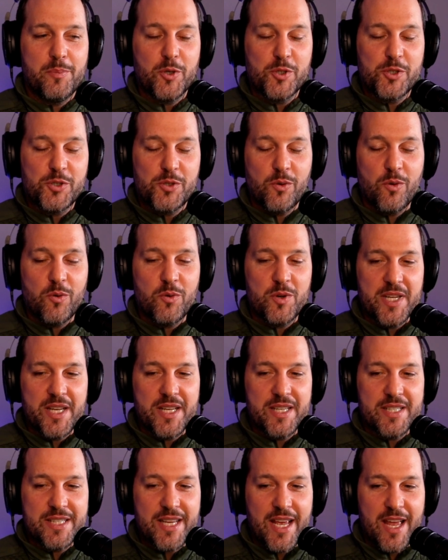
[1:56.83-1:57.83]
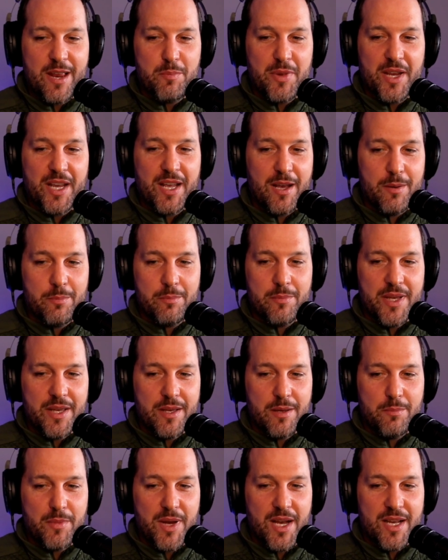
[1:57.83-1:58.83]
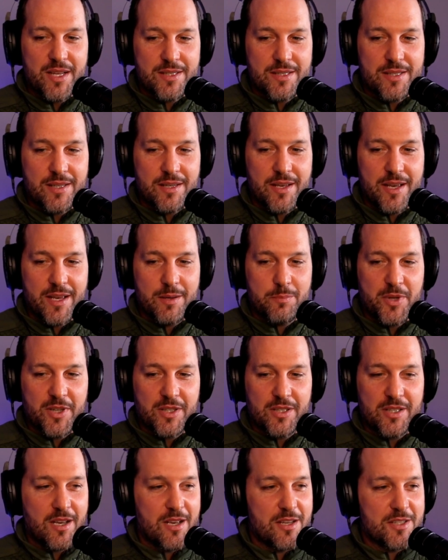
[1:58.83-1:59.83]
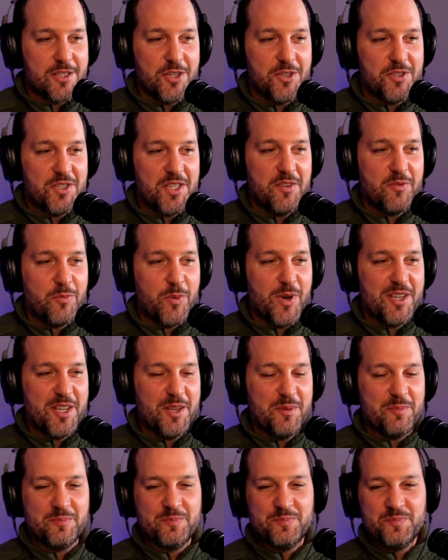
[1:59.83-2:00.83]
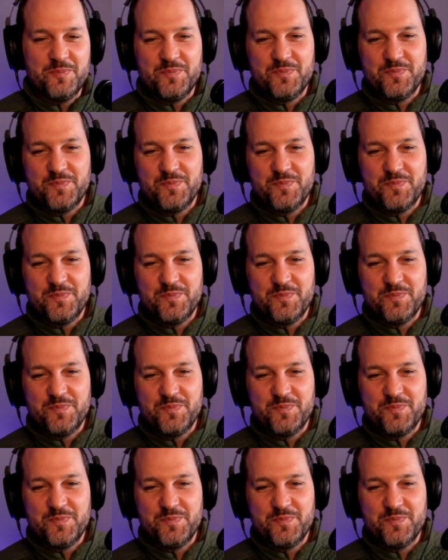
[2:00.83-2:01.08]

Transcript: push your audience and become a master at podcasts. So Jeff, welcome.